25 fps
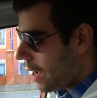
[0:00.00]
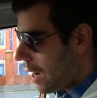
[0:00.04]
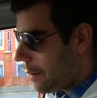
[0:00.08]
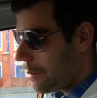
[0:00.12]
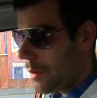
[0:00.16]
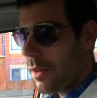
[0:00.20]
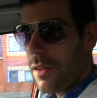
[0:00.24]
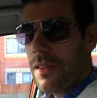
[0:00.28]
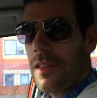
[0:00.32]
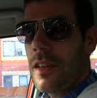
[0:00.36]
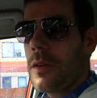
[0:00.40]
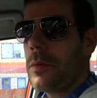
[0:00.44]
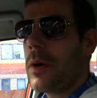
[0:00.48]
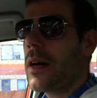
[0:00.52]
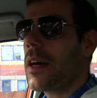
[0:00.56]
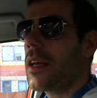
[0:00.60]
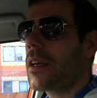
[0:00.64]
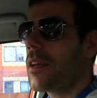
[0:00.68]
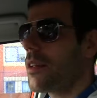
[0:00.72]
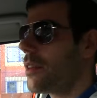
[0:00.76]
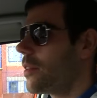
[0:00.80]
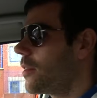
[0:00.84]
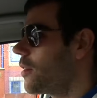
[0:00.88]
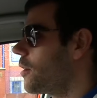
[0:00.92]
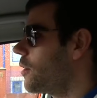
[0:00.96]
I'm going to see what I
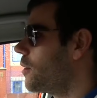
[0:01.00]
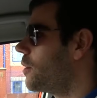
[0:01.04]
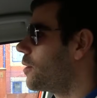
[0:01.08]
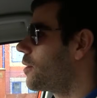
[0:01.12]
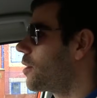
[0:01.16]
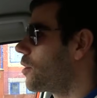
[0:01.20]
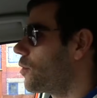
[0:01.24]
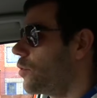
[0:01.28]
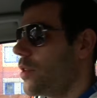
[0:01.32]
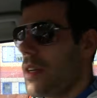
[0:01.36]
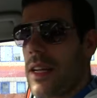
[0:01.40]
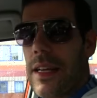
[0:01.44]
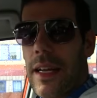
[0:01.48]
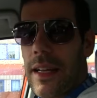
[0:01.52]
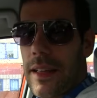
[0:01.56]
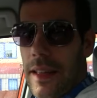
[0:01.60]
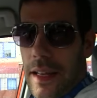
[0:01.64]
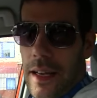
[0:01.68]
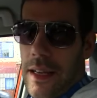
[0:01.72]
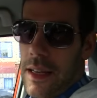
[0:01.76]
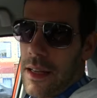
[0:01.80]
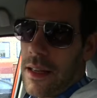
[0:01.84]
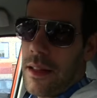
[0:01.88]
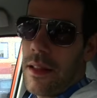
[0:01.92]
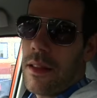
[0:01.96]
can do to
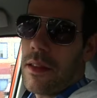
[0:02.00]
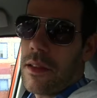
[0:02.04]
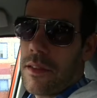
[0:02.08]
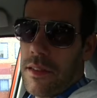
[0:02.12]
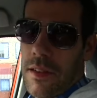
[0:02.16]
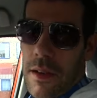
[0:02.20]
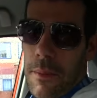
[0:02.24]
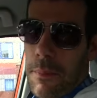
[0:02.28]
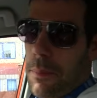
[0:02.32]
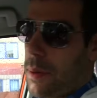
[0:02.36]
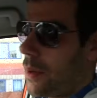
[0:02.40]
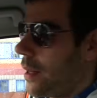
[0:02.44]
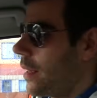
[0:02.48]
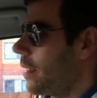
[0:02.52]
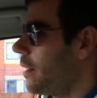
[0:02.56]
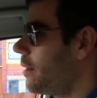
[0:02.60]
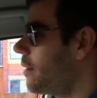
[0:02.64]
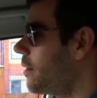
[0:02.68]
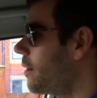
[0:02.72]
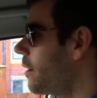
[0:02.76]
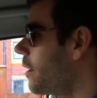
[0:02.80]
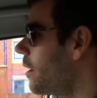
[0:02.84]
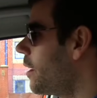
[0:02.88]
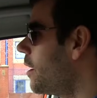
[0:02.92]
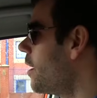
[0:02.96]
reignite this
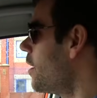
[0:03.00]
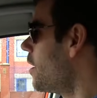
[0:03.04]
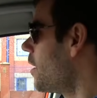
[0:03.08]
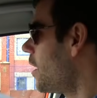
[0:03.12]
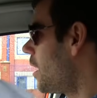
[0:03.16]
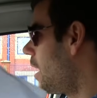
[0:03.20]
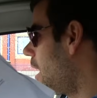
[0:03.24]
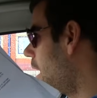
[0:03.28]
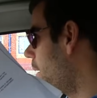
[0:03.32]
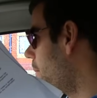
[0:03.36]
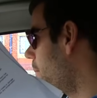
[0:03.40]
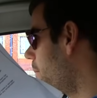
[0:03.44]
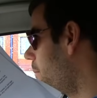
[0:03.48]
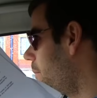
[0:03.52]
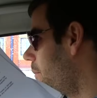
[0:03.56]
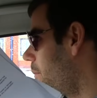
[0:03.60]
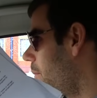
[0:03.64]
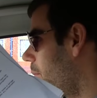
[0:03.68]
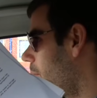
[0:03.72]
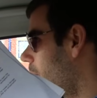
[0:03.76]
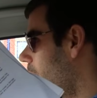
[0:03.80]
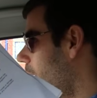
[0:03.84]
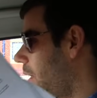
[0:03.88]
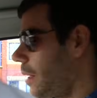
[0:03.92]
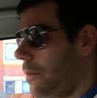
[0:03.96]
complaint.
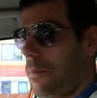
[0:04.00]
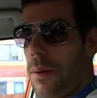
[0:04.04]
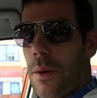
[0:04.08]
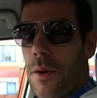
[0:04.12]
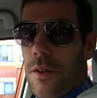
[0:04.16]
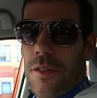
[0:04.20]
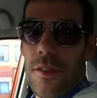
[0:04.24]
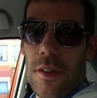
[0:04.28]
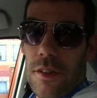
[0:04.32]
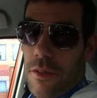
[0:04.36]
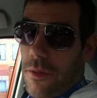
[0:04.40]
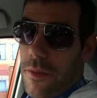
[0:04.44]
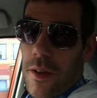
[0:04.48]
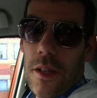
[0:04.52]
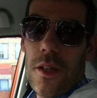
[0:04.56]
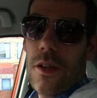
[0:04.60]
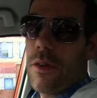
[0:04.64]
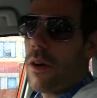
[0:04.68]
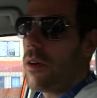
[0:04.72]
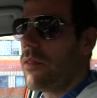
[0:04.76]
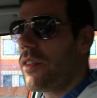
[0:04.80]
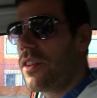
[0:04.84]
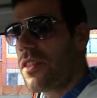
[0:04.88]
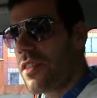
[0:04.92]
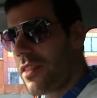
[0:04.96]
I'm going to post this
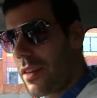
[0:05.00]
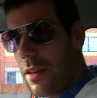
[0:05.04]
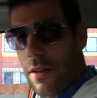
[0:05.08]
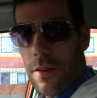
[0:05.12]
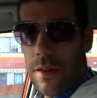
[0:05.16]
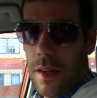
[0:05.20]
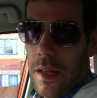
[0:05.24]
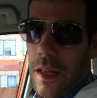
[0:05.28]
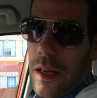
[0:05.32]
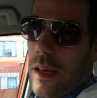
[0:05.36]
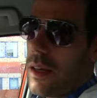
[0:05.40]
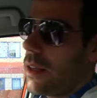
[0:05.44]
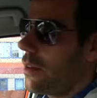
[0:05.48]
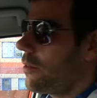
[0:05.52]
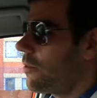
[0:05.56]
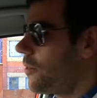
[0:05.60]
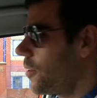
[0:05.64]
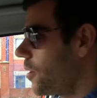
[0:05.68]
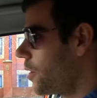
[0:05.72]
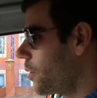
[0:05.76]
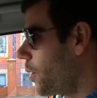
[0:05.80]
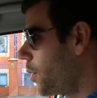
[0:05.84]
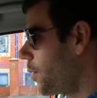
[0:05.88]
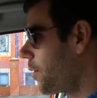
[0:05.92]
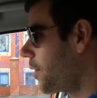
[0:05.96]
video, obviously, online for
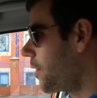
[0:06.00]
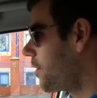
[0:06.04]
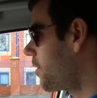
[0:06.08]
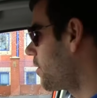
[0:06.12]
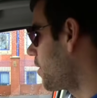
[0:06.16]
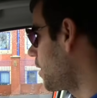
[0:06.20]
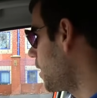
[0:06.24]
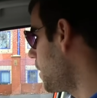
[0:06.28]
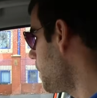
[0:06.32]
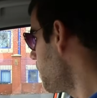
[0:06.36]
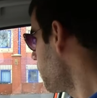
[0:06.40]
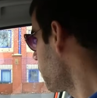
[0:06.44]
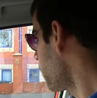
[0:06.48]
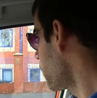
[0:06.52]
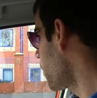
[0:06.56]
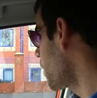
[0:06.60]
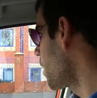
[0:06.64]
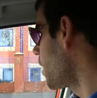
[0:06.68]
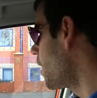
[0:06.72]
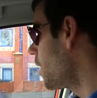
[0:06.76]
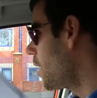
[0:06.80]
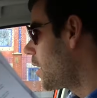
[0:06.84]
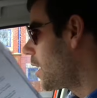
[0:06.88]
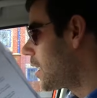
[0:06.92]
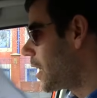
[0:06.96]
you all to see.
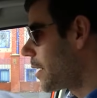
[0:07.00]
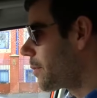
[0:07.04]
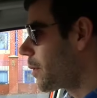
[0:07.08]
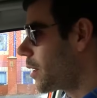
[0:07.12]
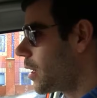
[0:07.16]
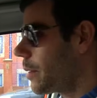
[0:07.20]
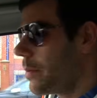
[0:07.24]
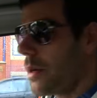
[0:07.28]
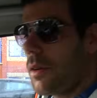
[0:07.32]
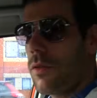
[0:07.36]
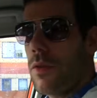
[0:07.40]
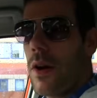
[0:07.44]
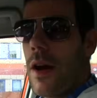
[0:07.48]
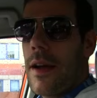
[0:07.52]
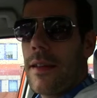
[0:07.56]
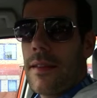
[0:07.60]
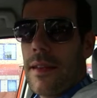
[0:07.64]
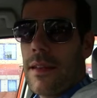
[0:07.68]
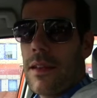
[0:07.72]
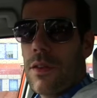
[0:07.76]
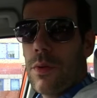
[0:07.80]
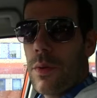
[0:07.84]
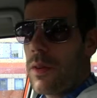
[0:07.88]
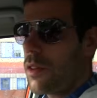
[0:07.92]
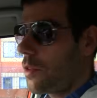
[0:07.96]
And I'm going to be
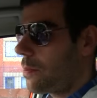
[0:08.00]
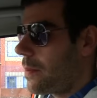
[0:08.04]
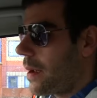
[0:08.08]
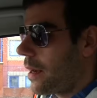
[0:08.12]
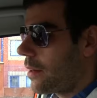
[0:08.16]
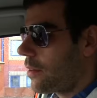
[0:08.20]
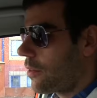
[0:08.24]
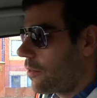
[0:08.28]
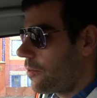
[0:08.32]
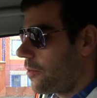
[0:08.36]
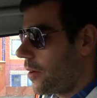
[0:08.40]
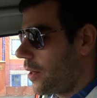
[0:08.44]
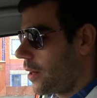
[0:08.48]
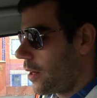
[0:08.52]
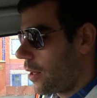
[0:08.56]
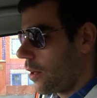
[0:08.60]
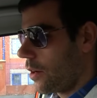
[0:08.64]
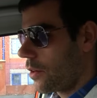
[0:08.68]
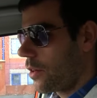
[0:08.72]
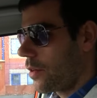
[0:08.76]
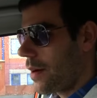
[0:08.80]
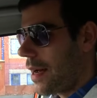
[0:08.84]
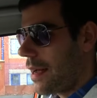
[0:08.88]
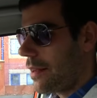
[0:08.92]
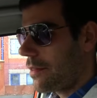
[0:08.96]
writing to Inspector
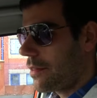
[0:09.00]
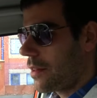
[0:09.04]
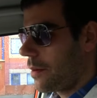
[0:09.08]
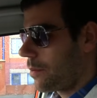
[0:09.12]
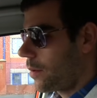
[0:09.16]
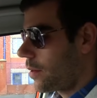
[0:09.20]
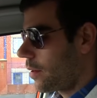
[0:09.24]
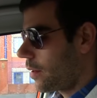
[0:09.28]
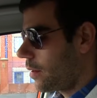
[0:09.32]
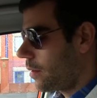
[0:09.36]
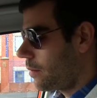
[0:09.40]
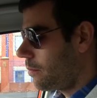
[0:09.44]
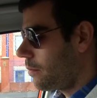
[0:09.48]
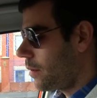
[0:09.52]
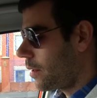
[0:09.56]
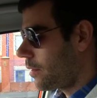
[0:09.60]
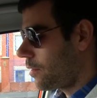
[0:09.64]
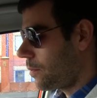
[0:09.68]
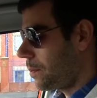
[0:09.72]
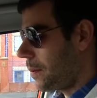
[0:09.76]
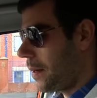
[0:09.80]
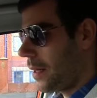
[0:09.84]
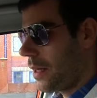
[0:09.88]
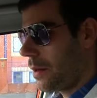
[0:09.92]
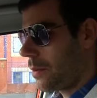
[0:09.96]
Finlow to ask him to
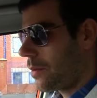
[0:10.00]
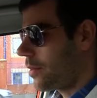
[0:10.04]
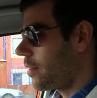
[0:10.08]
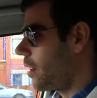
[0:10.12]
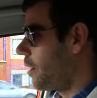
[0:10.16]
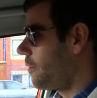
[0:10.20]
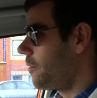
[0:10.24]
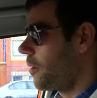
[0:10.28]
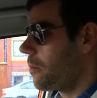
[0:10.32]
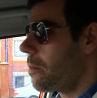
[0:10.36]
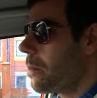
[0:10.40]
explain himself.